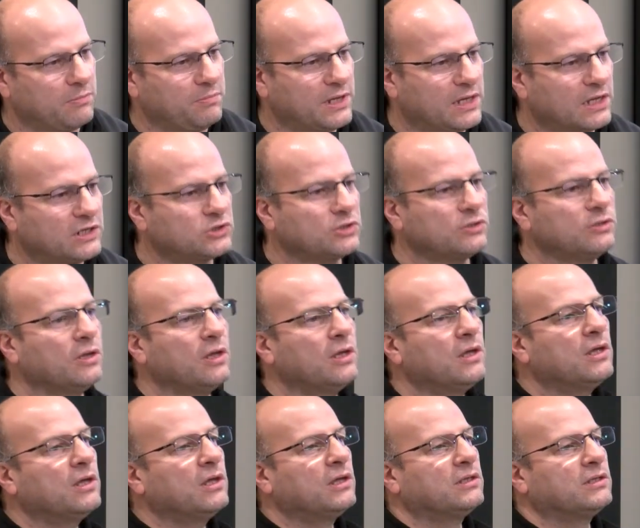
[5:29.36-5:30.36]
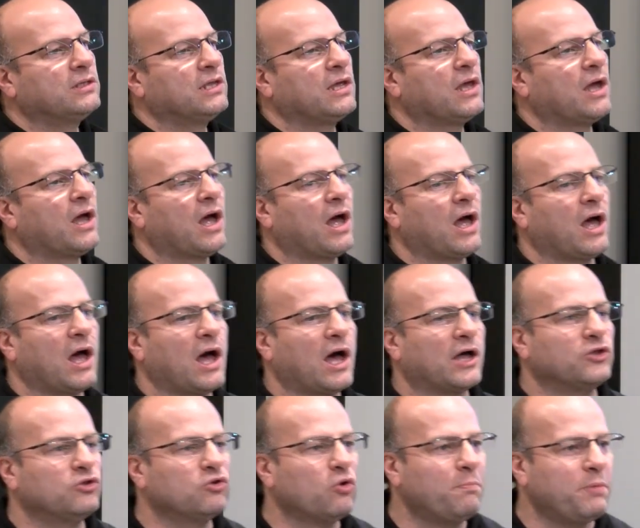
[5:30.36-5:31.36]
applications. There
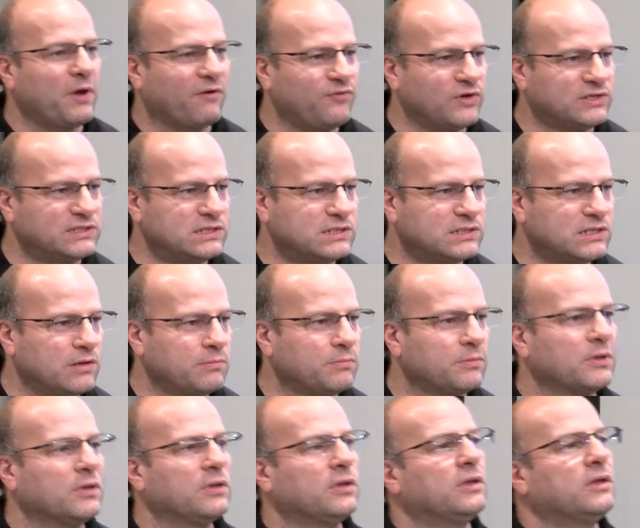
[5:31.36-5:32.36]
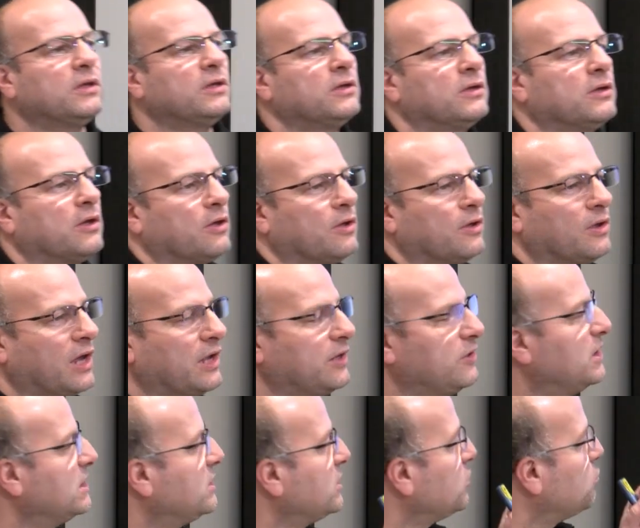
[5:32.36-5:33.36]
are no perfect system uh,
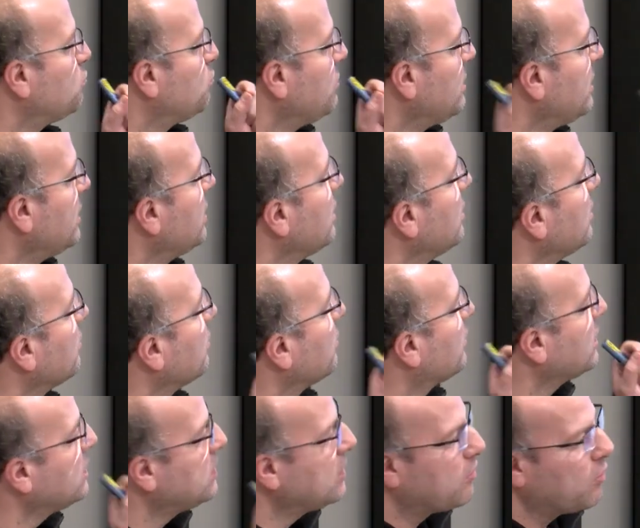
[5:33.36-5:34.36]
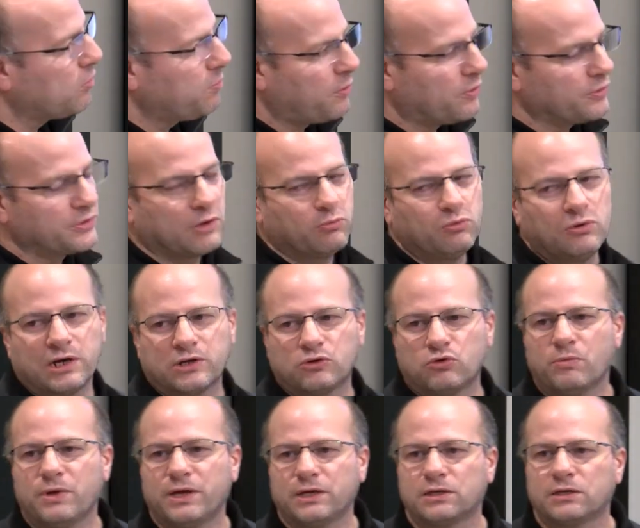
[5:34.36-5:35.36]
and this is really a critical point I would like
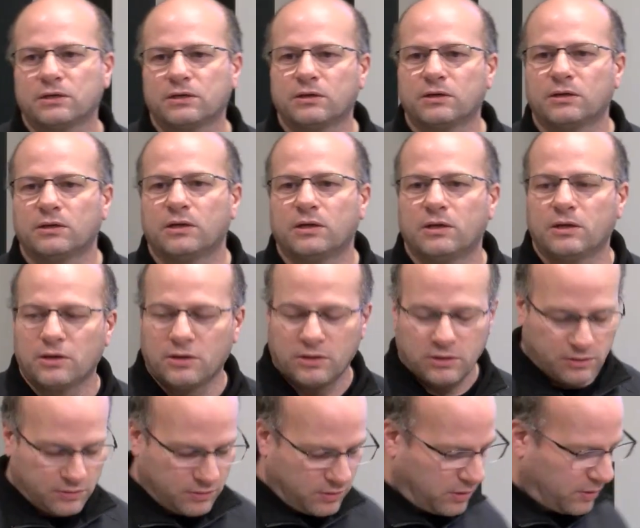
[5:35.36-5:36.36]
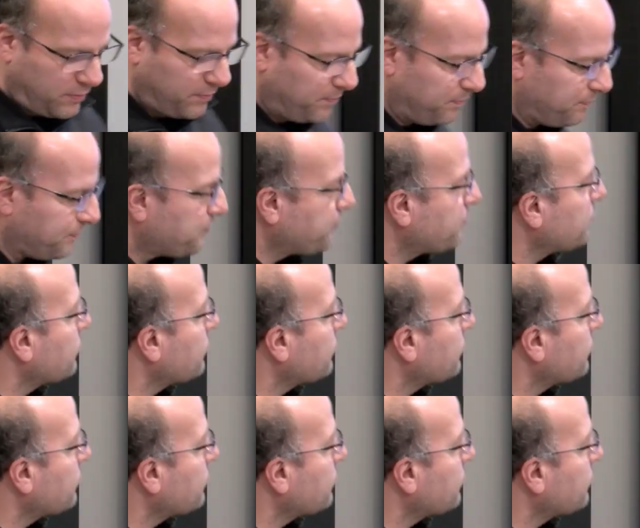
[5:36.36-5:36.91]
to make. Um,